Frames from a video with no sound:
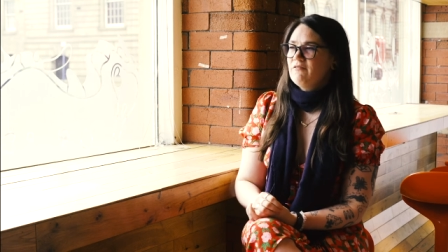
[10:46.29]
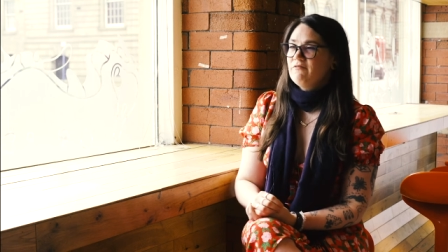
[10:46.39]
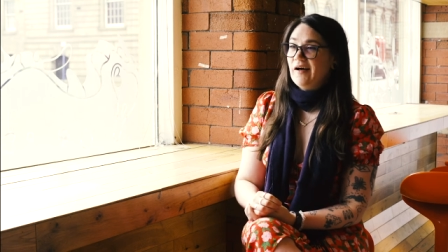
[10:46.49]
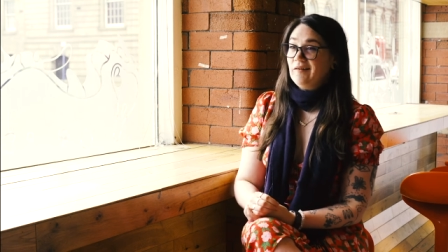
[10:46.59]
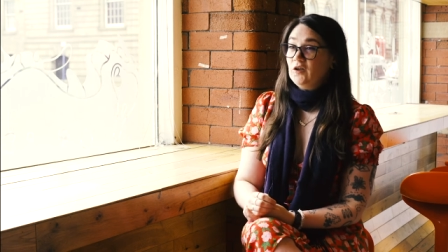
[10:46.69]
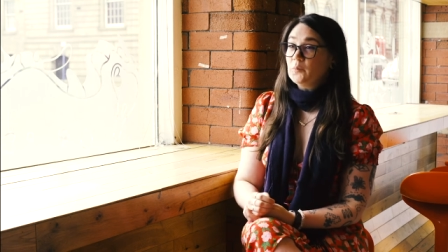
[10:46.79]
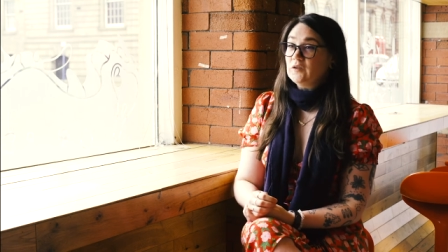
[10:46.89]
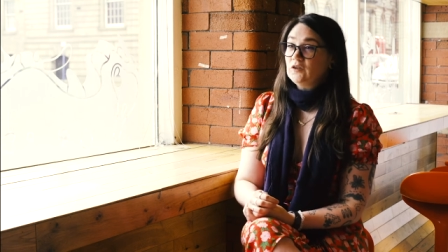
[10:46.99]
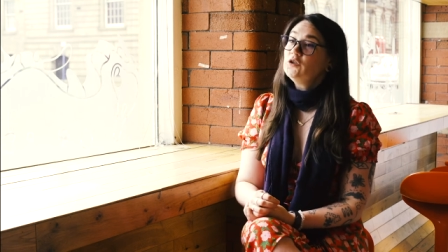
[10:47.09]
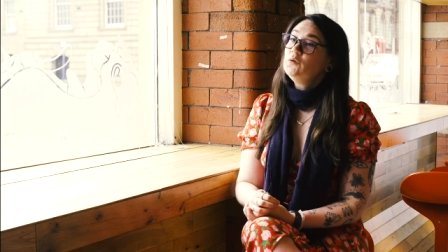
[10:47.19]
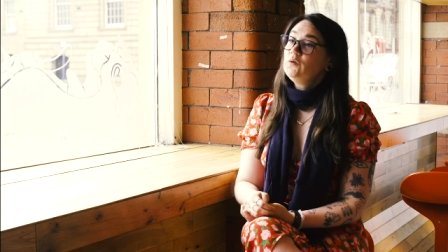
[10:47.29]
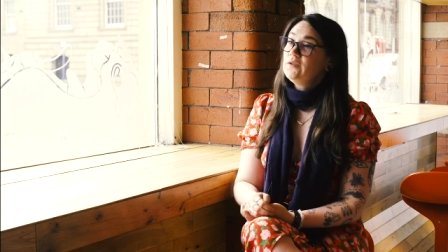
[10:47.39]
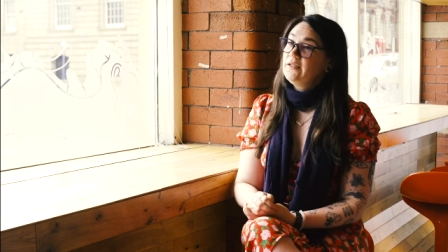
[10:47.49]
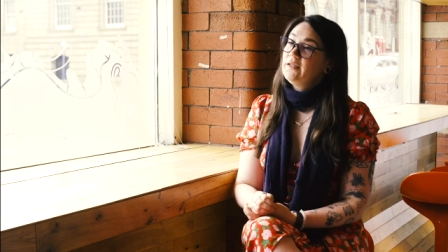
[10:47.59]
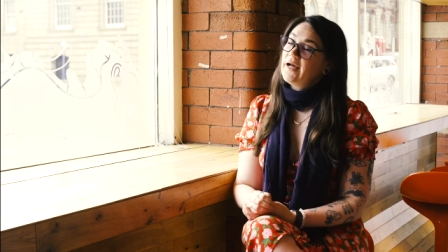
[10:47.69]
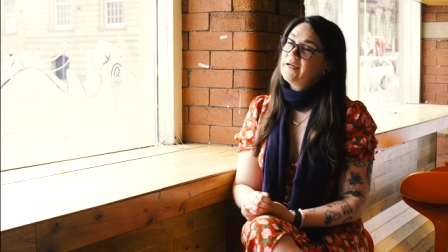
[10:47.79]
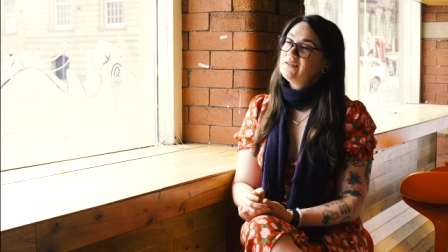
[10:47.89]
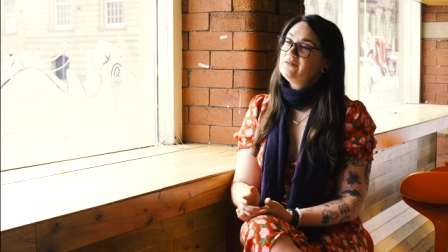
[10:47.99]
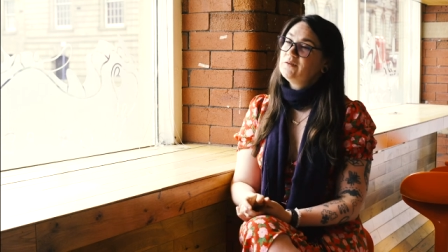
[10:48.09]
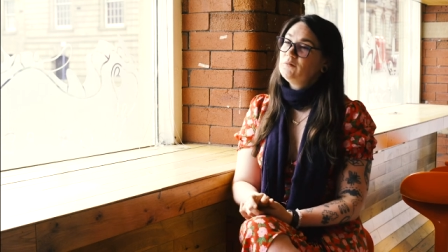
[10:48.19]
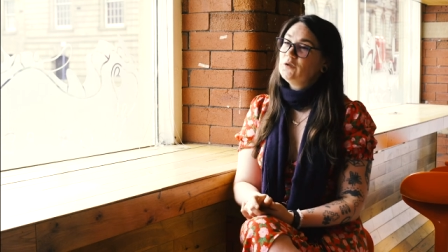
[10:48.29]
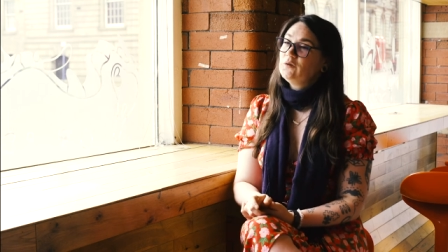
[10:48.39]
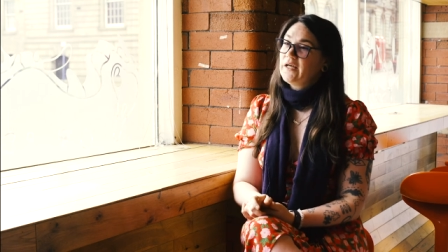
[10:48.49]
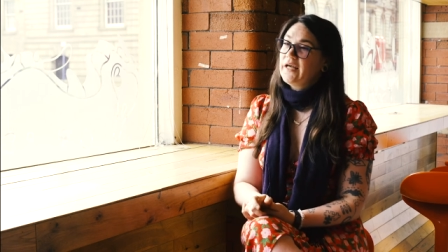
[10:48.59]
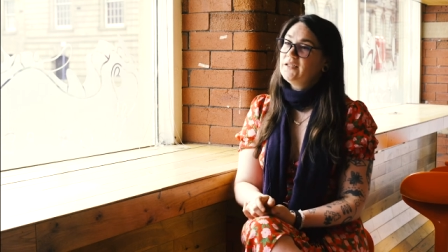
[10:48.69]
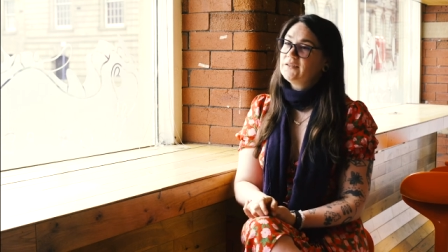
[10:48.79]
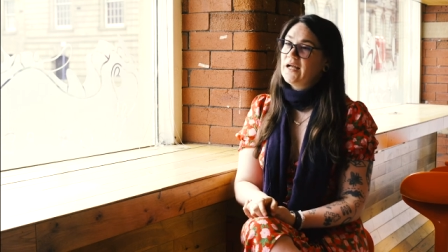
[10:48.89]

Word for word: valuable tool in the activism toolkit.